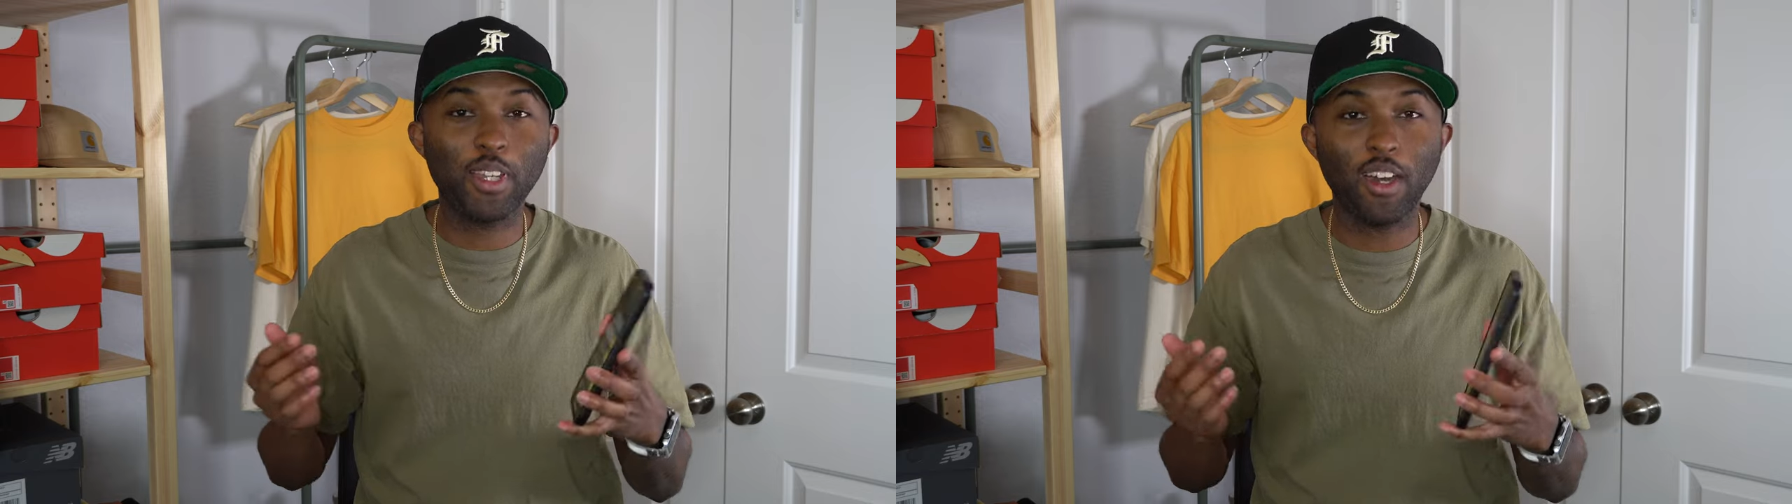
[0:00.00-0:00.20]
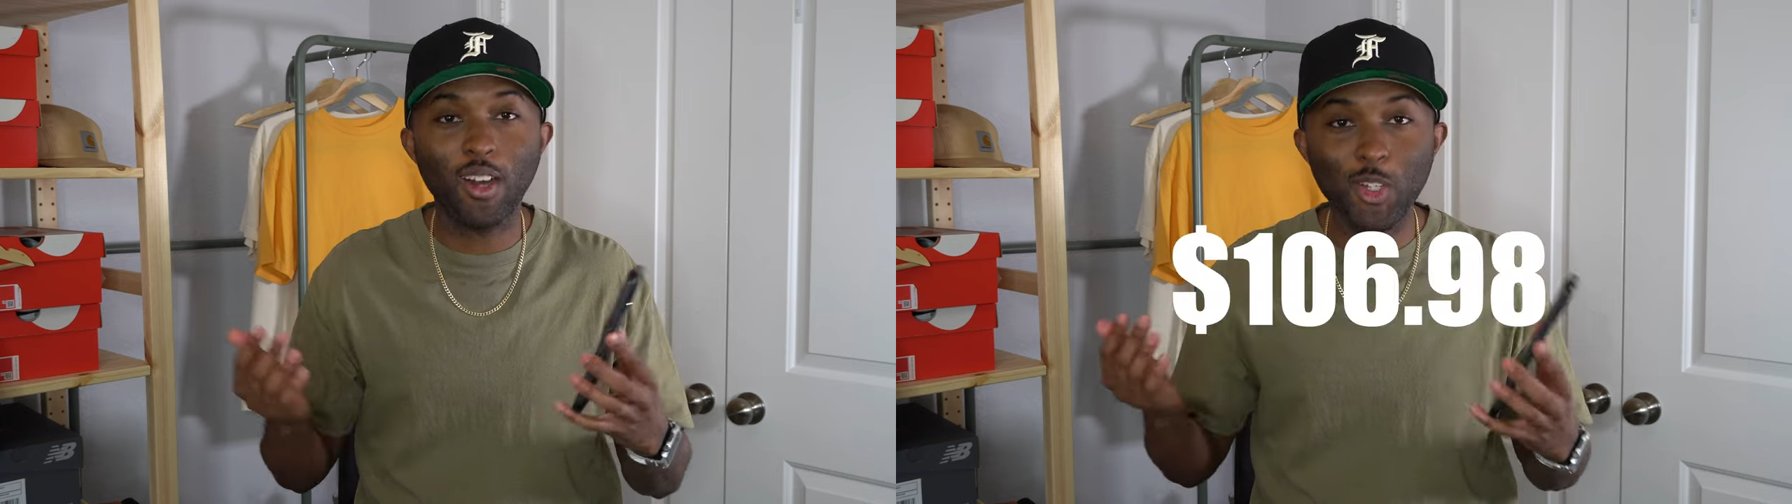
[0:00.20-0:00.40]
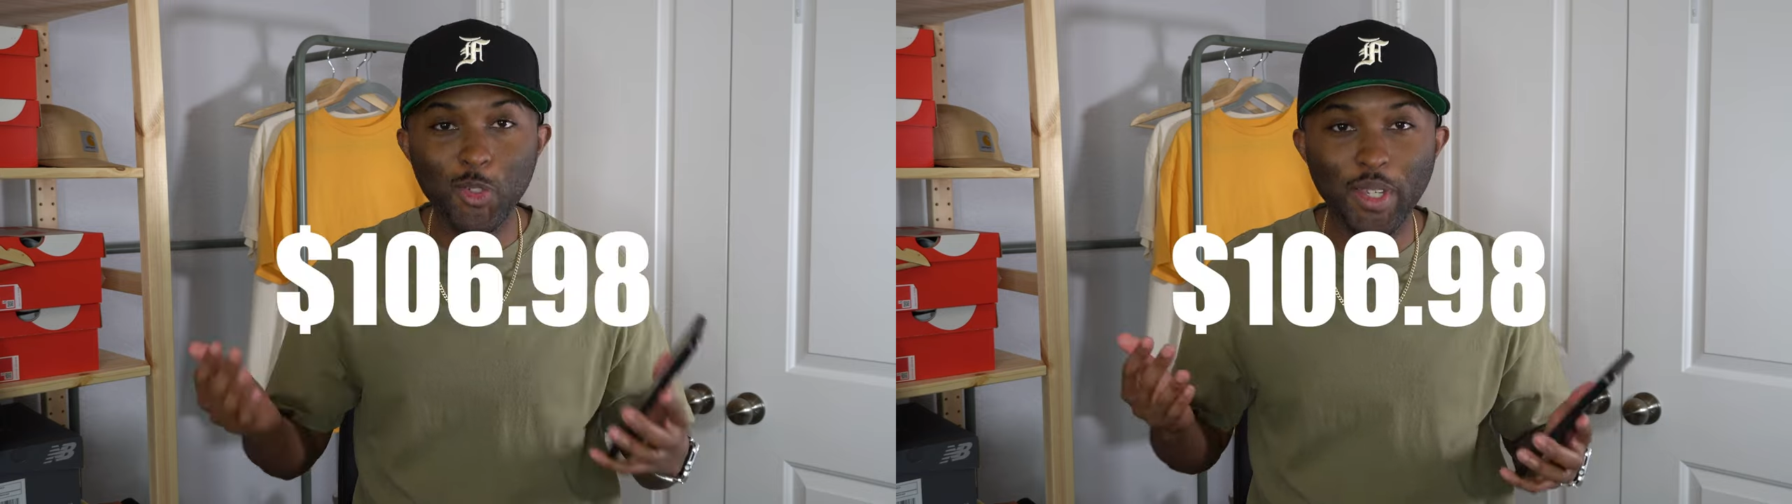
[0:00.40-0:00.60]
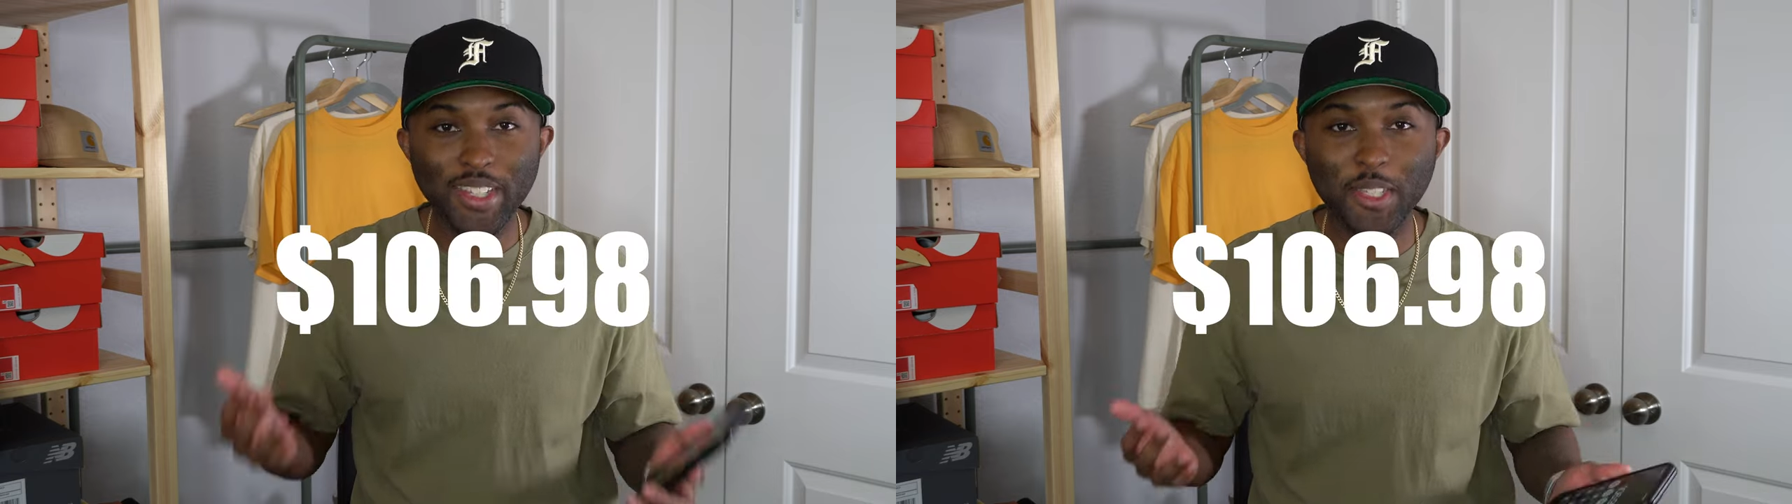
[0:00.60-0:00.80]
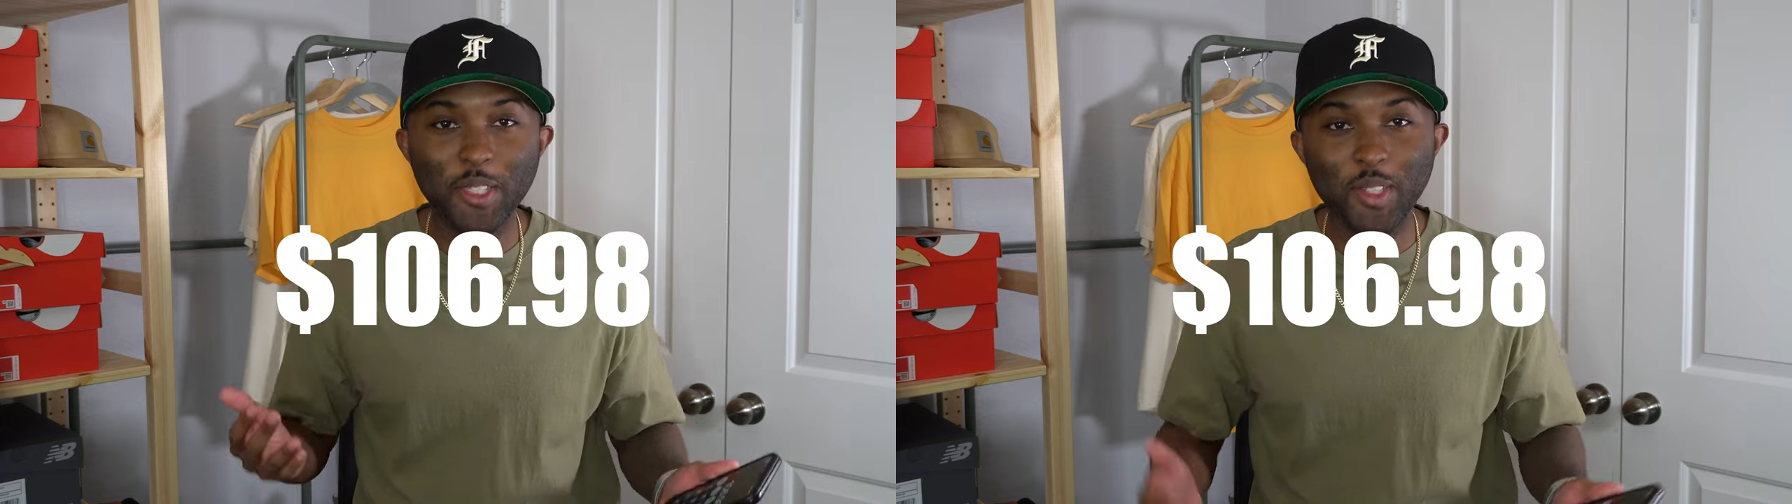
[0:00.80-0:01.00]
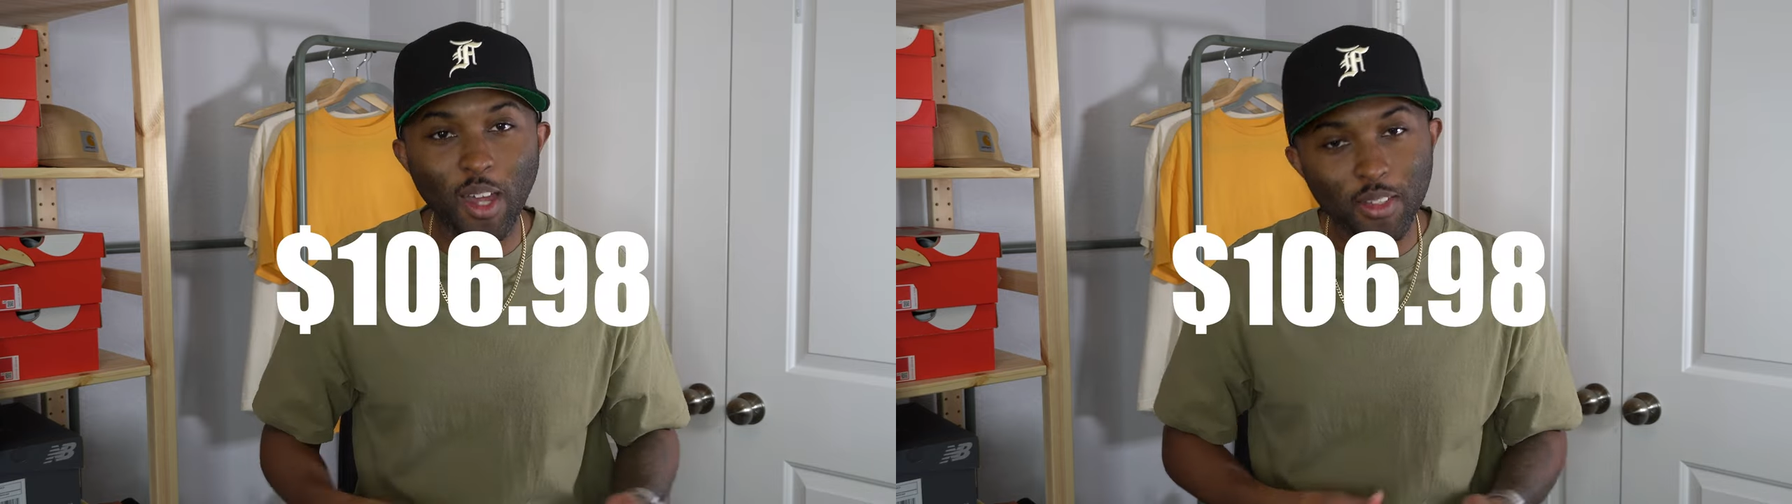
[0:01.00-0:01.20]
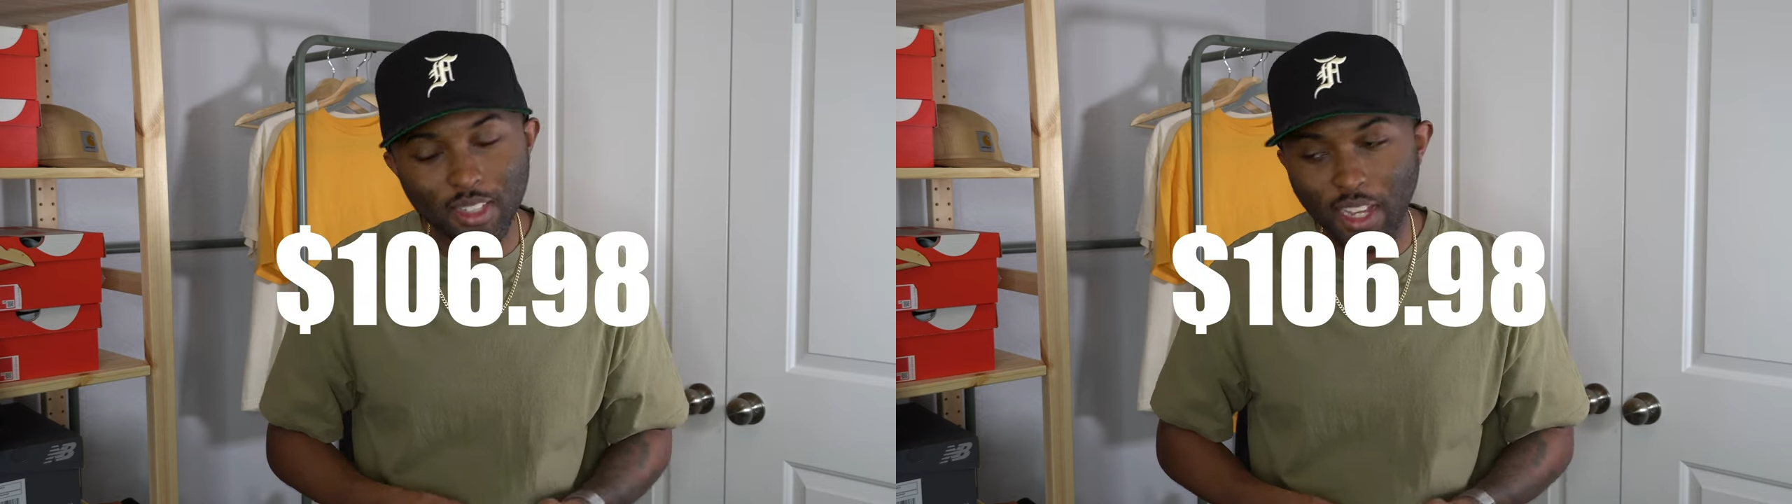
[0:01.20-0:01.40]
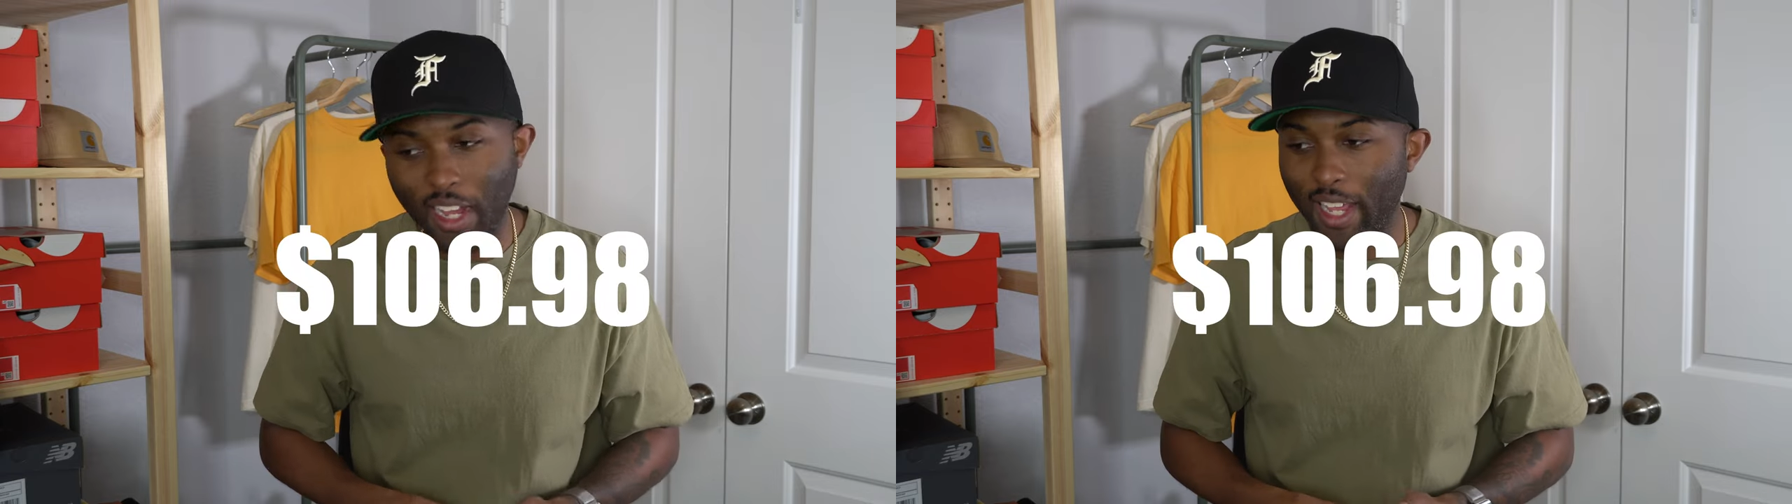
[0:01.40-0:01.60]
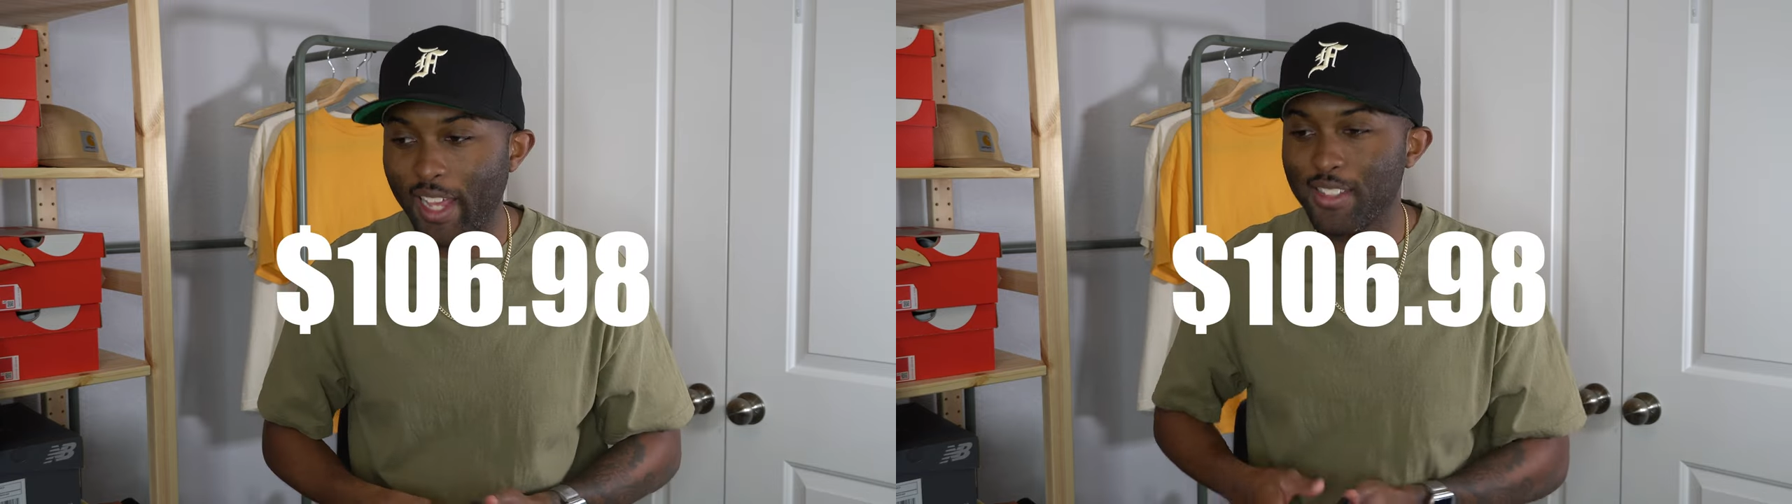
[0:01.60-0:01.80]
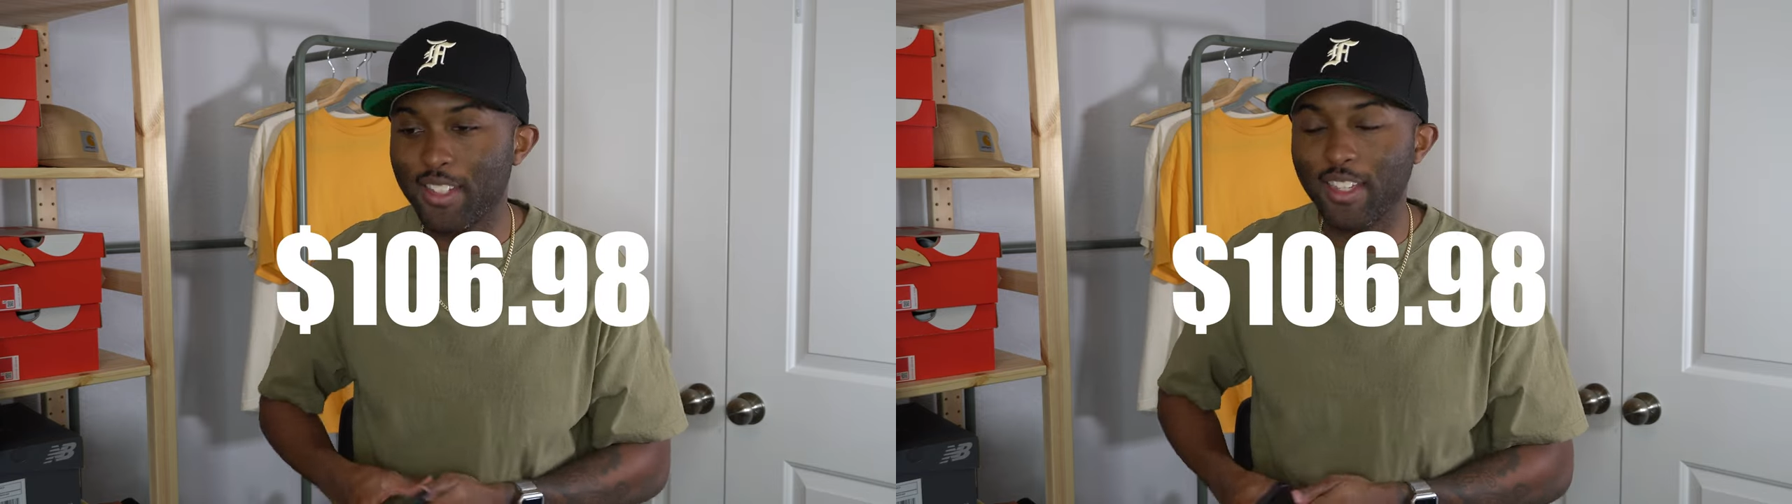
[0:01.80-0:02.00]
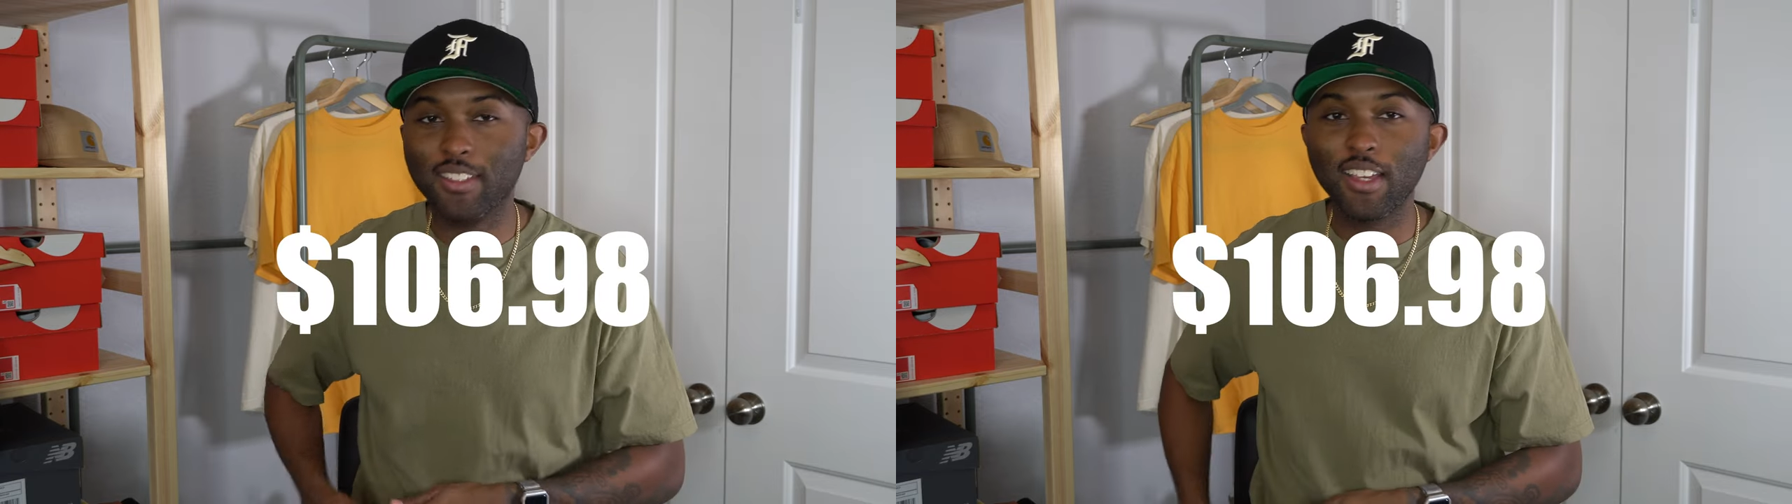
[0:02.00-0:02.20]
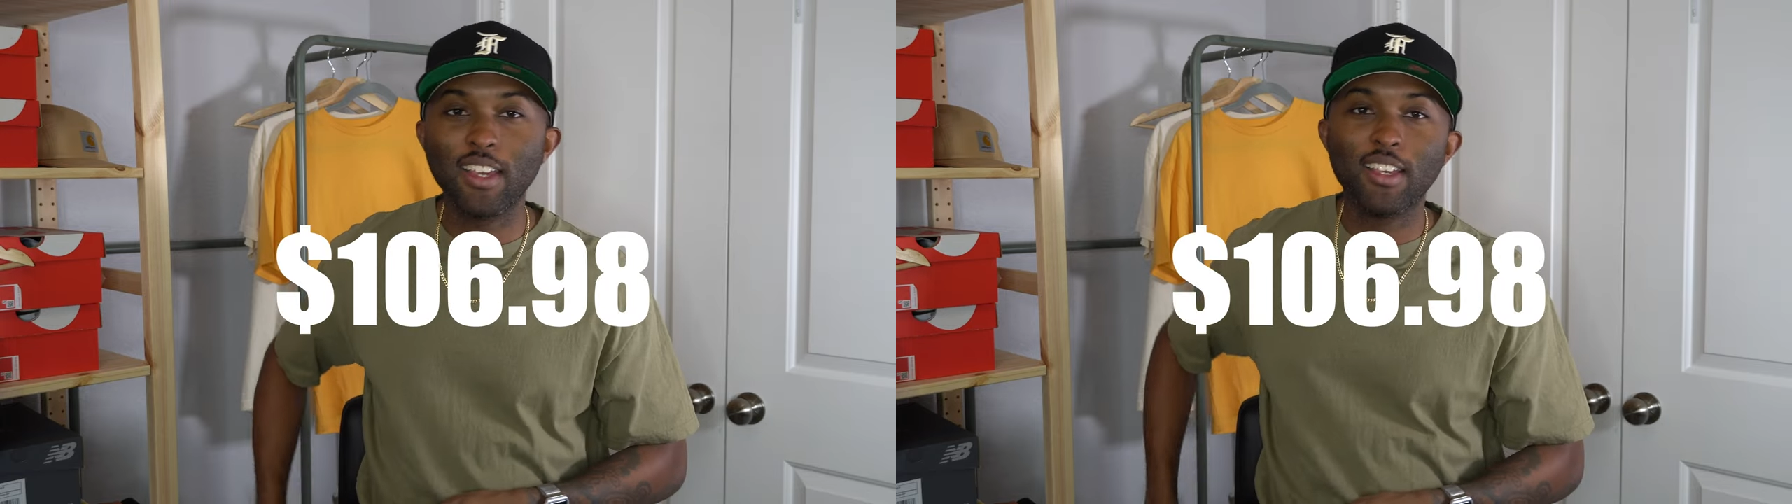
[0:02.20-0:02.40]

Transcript: $106.98,